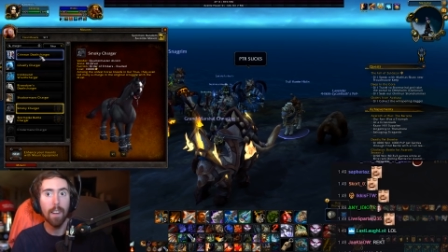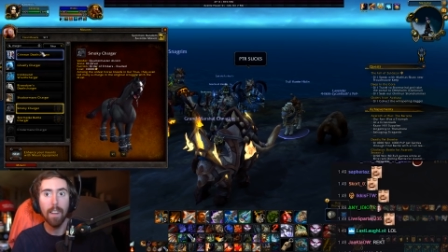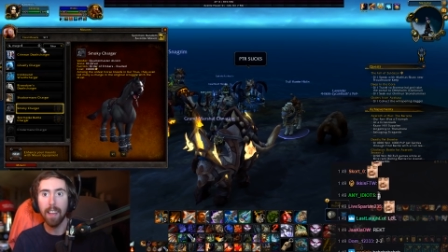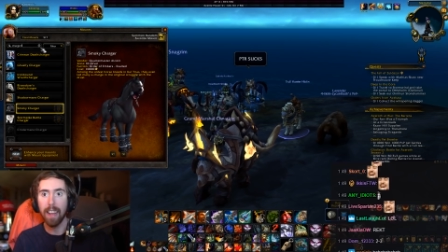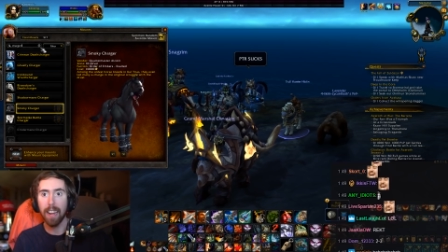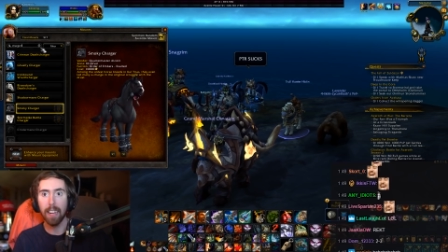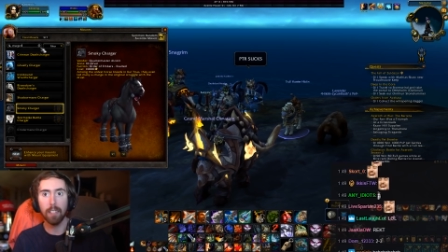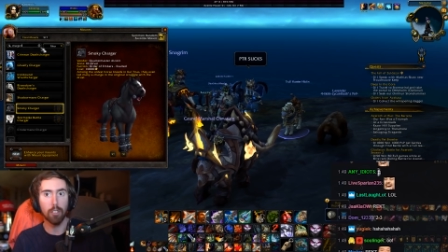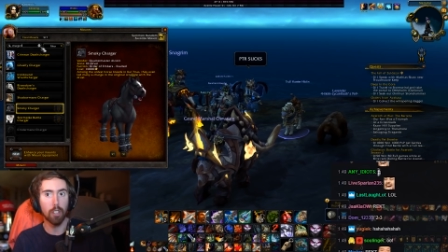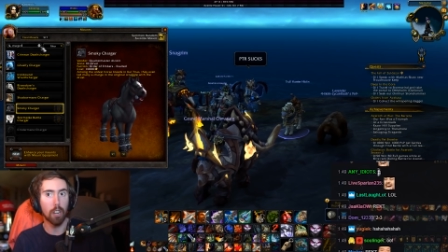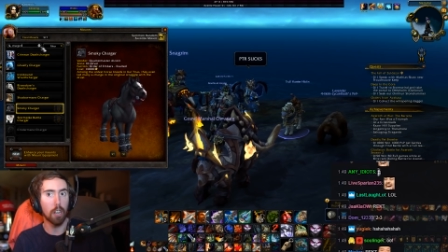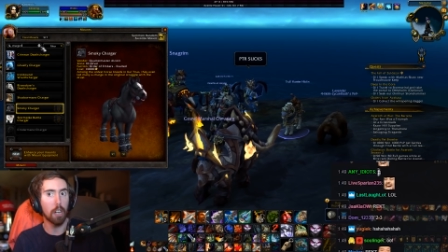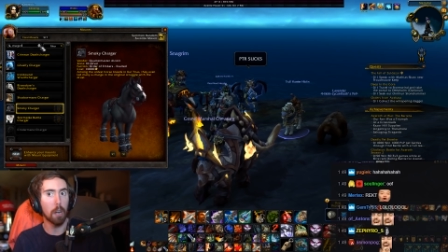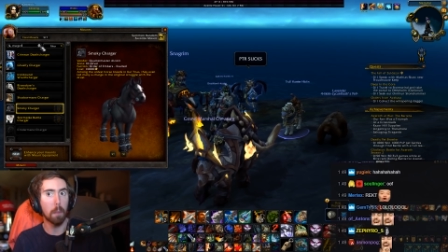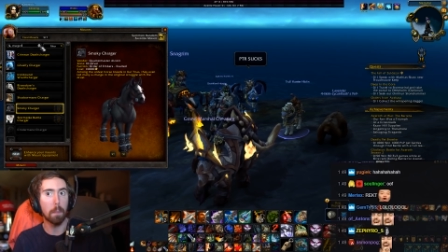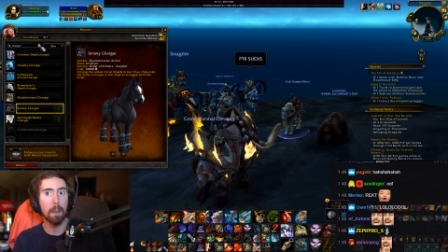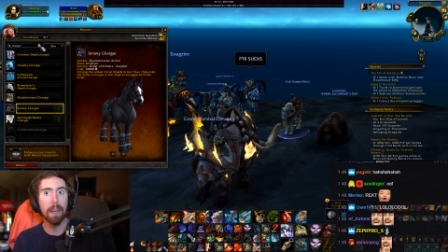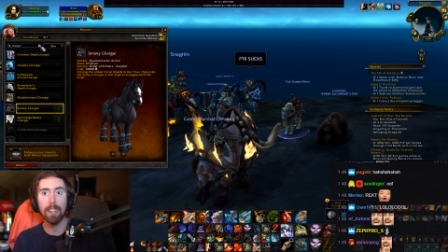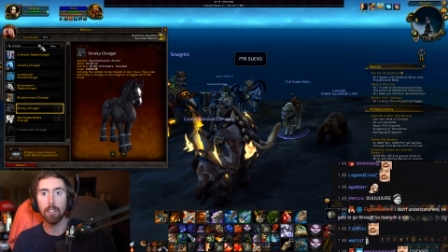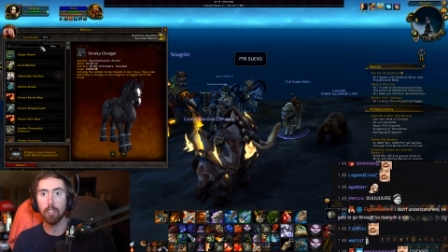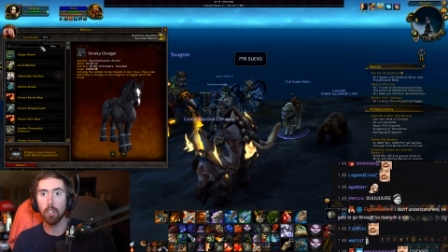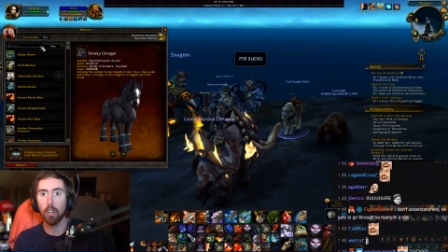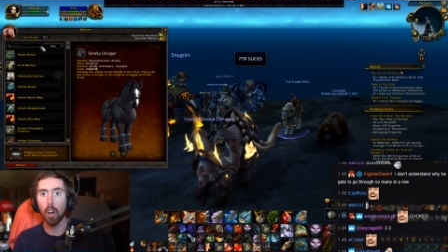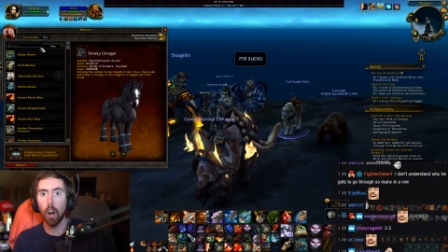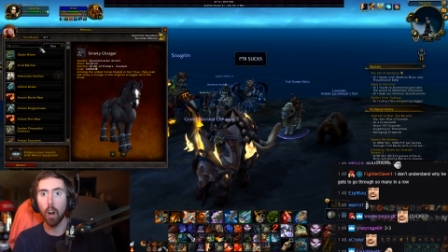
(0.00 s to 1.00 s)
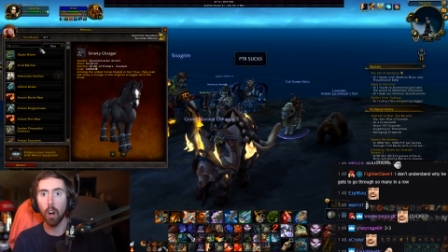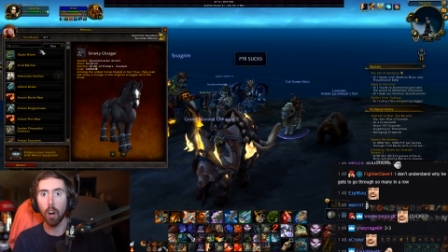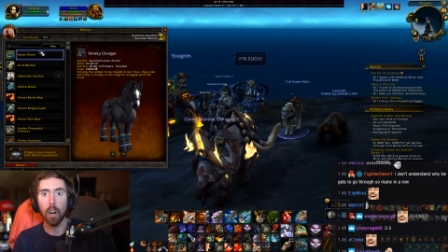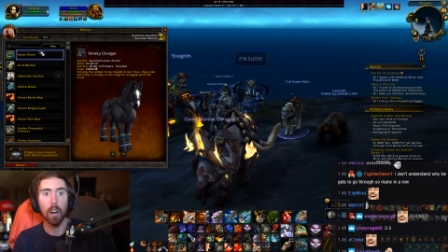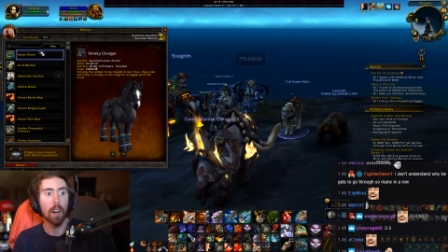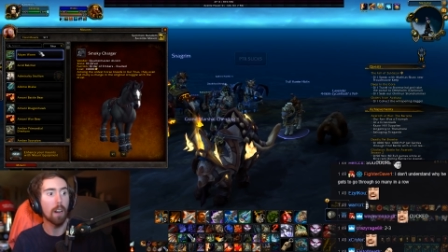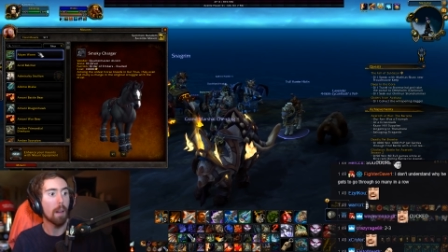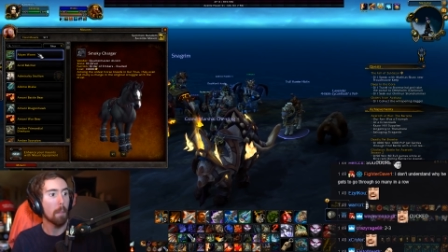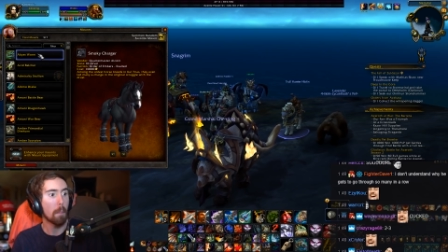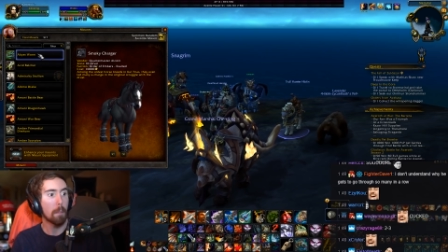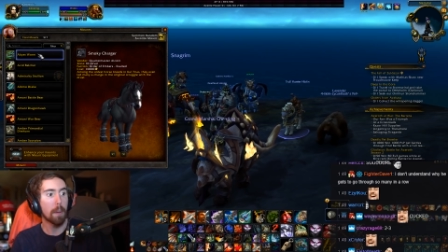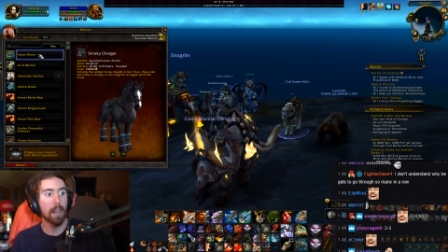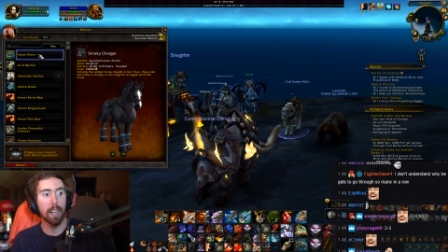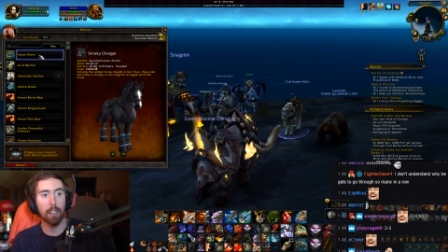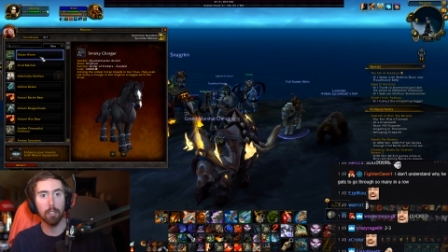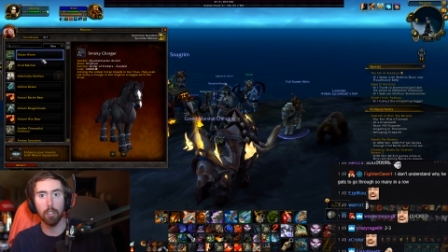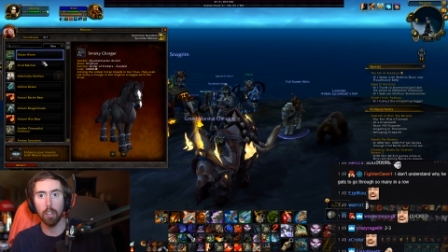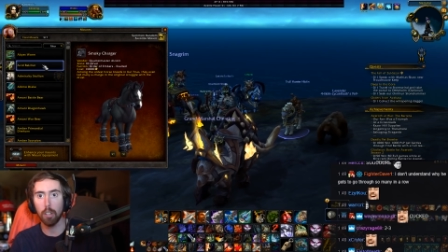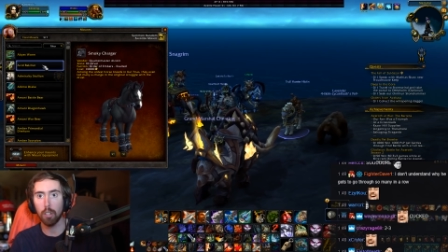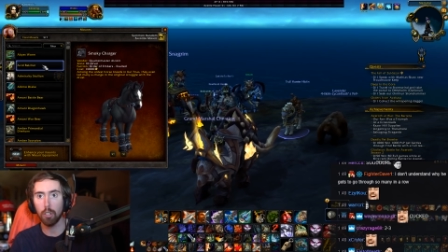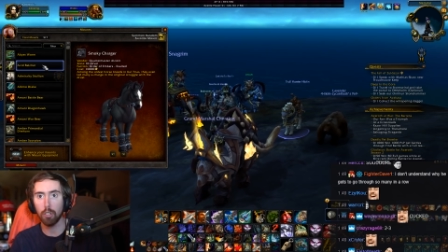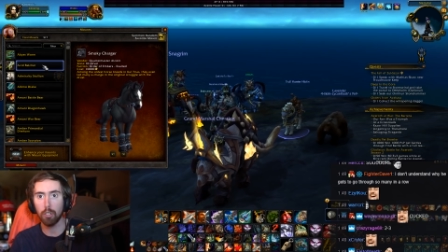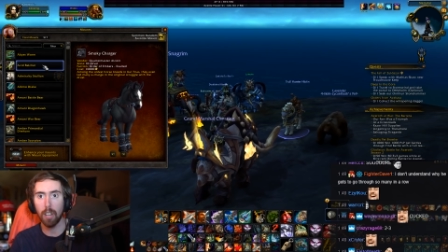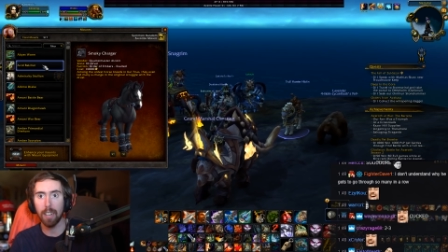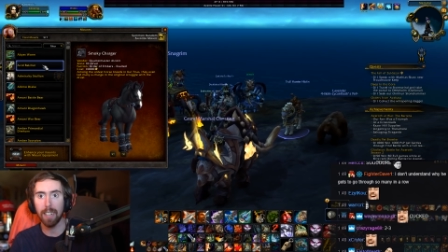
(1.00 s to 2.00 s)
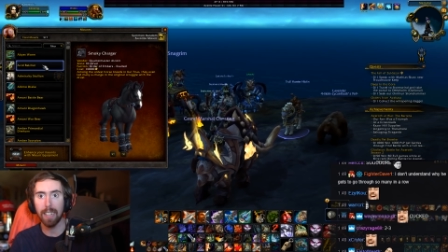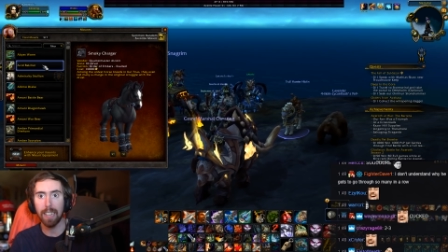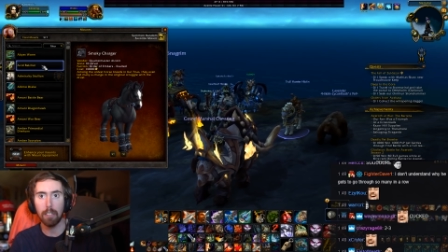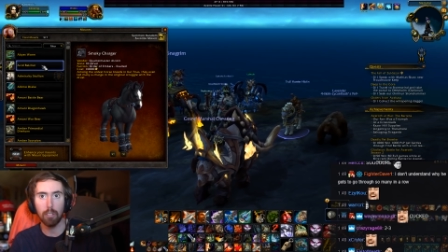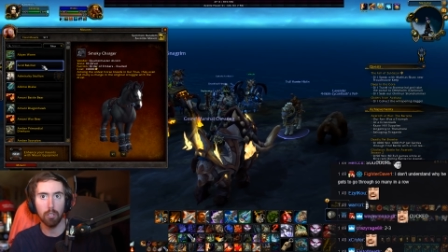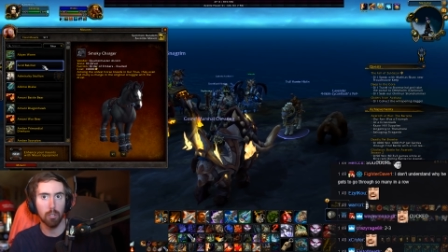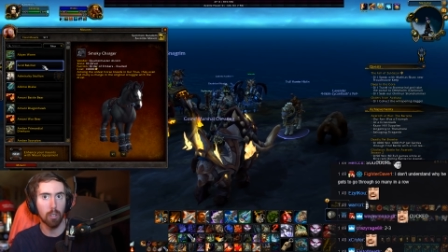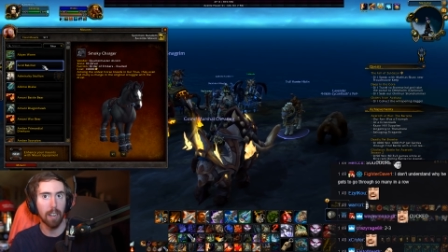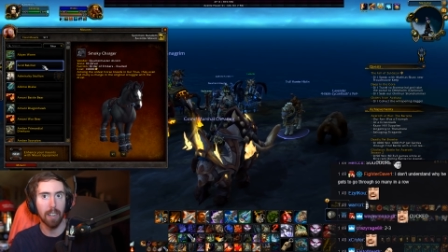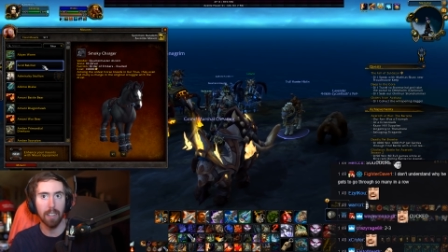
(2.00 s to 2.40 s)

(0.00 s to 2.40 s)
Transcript: It's not on the PTR because I just got it yesterday,